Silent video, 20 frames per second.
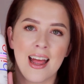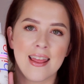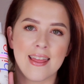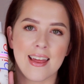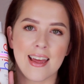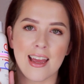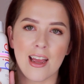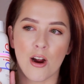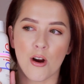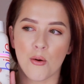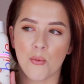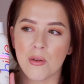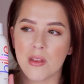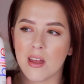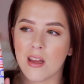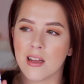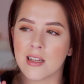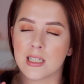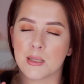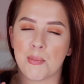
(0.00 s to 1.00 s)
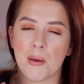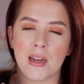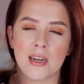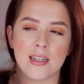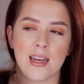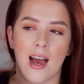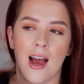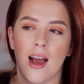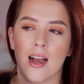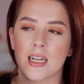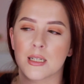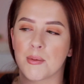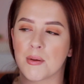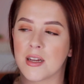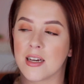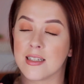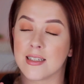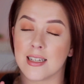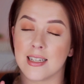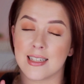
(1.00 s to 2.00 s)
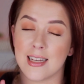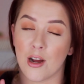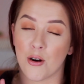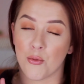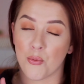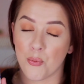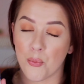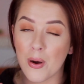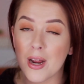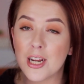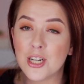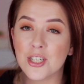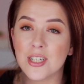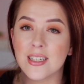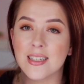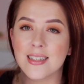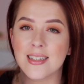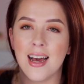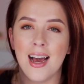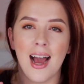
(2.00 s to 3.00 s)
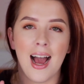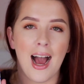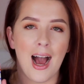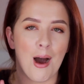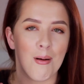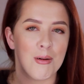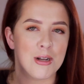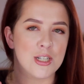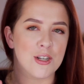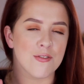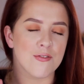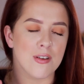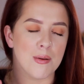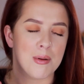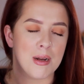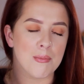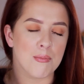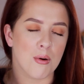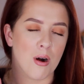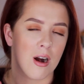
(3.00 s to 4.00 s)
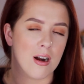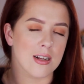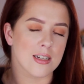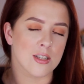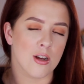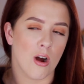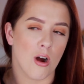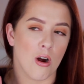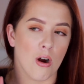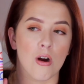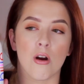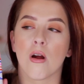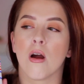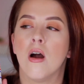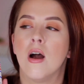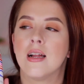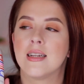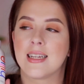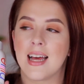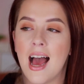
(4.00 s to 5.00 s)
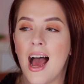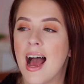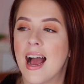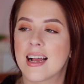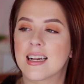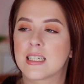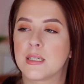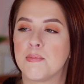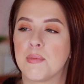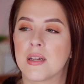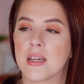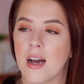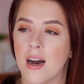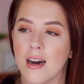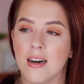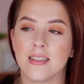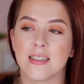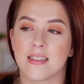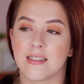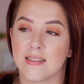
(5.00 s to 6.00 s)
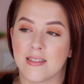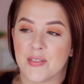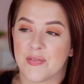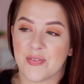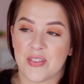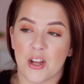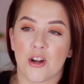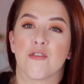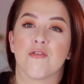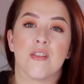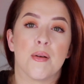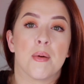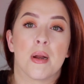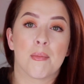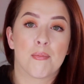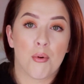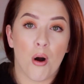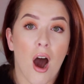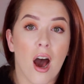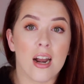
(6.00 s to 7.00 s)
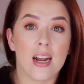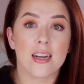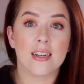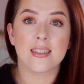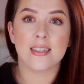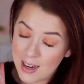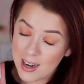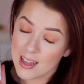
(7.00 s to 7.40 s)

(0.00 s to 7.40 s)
They are really against pink tax because it's outrageous how much feminine products are taxed because they're feminine products.